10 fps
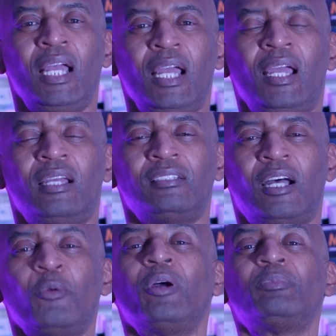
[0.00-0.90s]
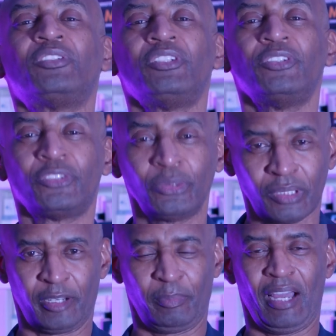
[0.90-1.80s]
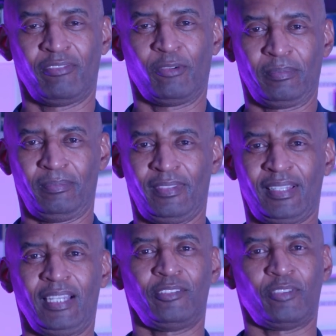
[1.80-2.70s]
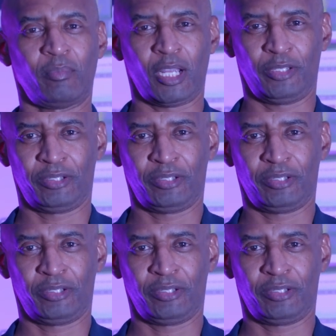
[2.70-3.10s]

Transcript: And we hope to see you soon on the platform. Thank you very much.